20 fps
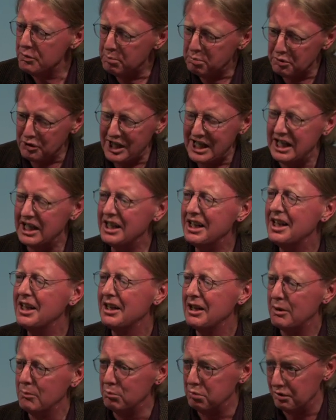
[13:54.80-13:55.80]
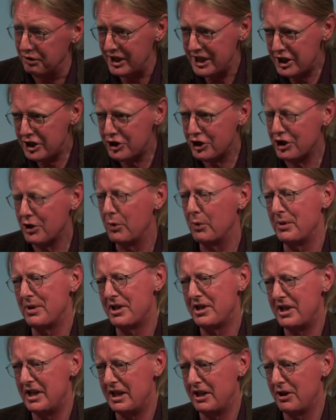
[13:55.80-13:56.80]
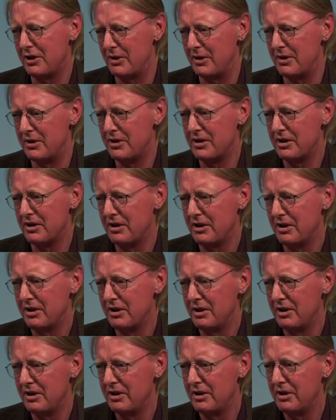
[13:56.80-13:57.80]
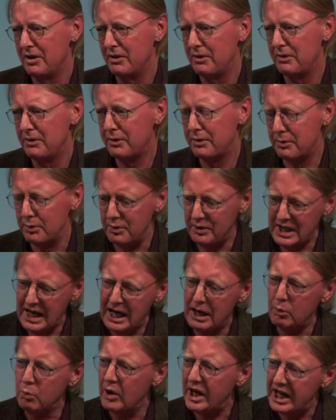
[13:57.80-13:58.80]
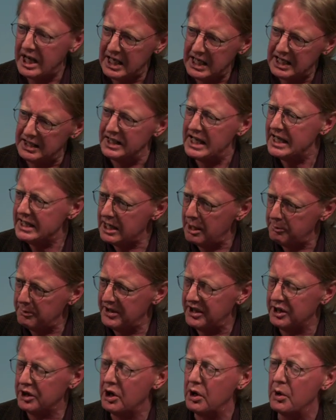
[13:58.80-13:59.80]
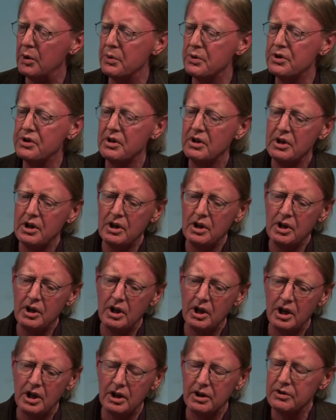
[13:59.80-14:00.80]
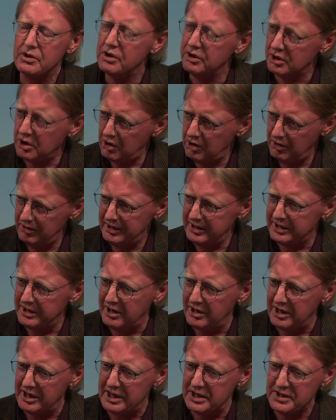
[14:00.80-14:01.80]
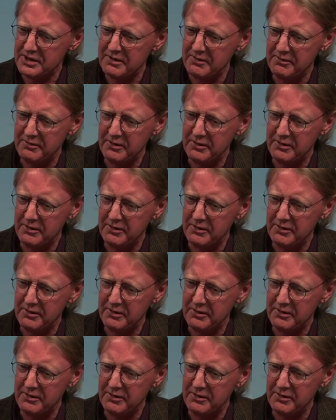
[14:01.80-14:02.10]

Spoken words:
to bring British gold seekers through that way and then up the coast to colonize